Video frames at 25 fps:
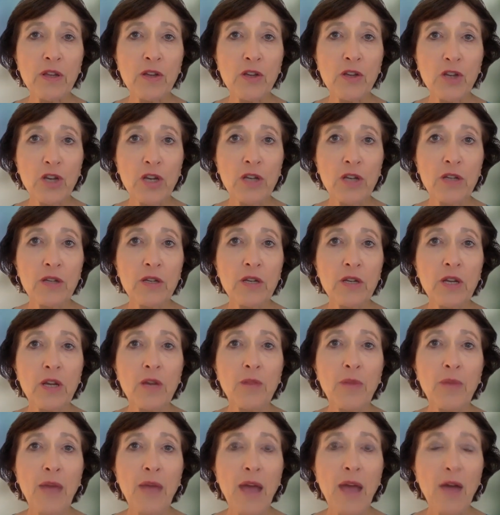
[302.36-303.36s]
good
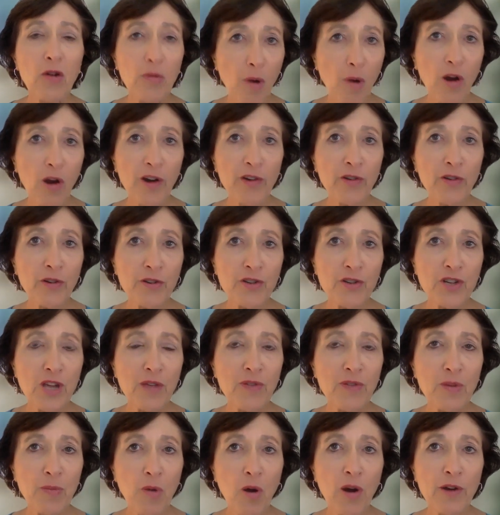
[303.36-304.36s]
power partner,
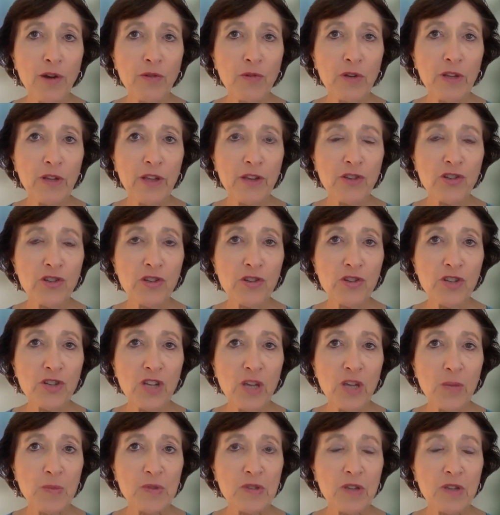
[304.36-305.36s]
JV partner
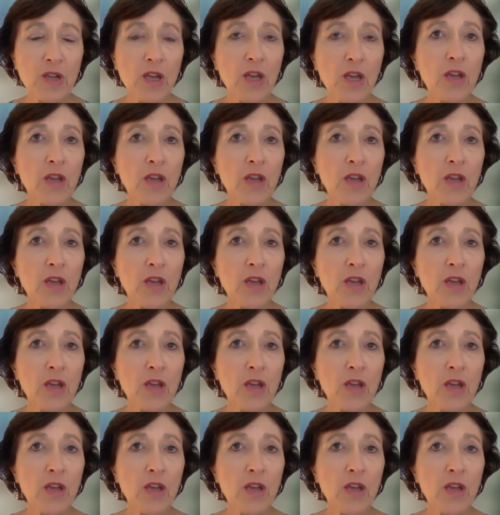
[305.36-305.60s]
relationships,